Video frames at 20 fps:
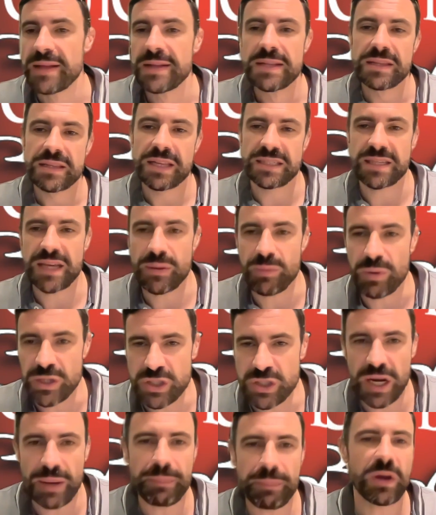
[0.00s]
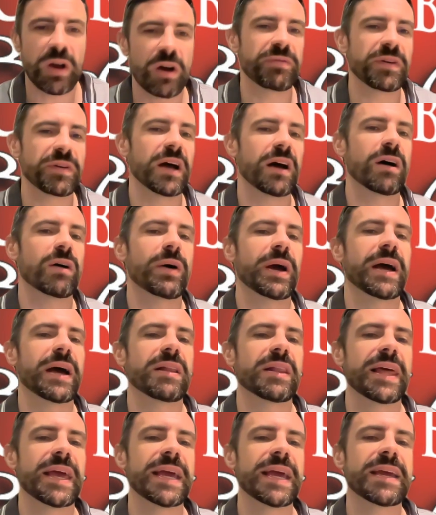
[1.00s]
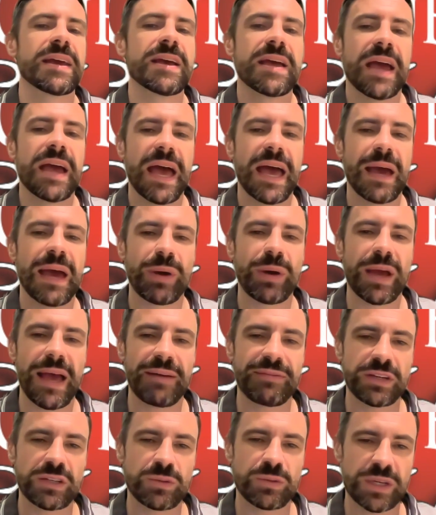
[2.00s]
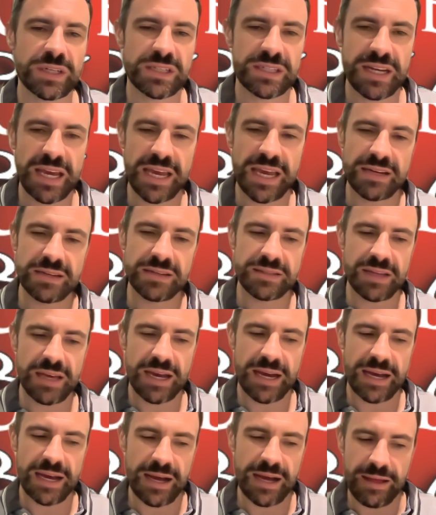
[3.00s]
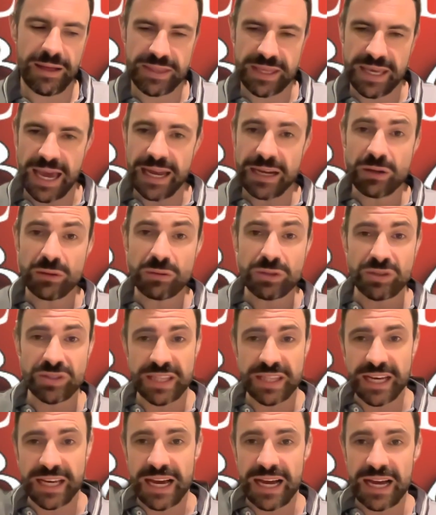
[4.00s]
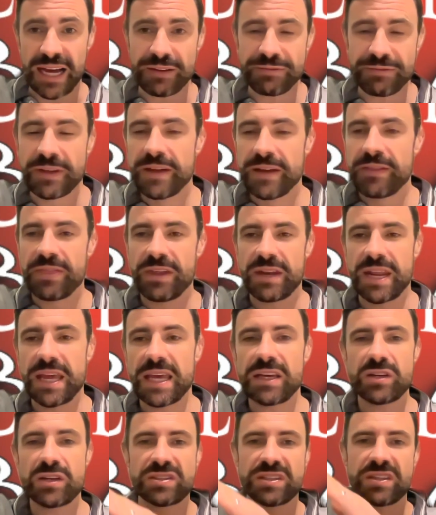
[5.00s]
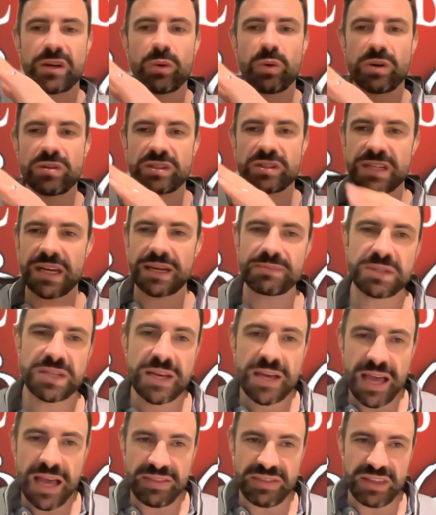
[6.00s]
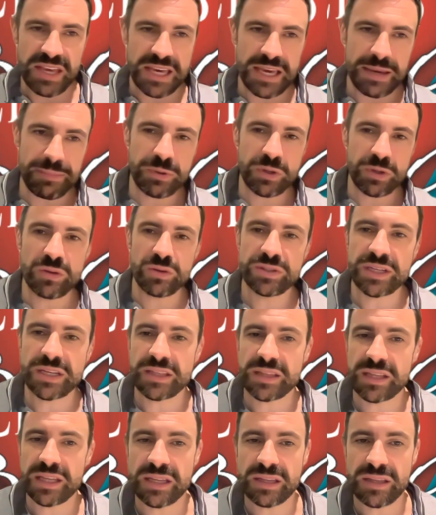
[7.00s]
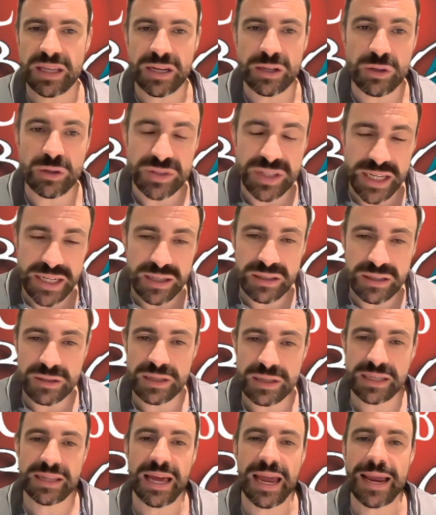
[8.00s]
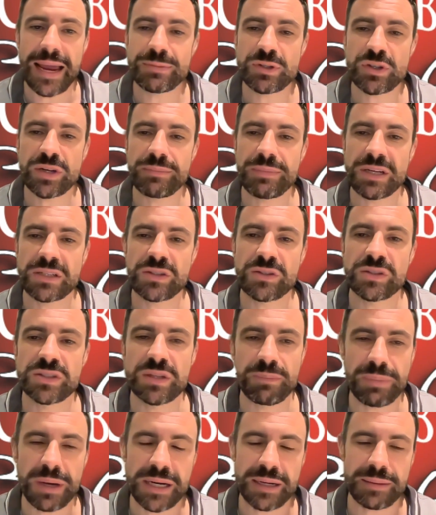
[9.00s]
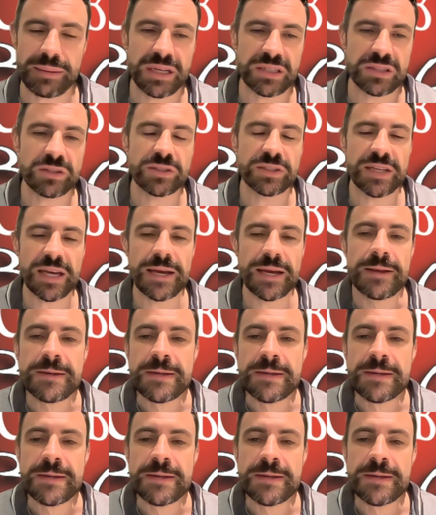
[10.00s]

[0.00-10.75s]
let's say we're jumping off our leg and we're having to extend the ankle using the calf, the knee using the quadriceps, and the hip using the gluteal and the hamstring muscles, the buttock muscles there.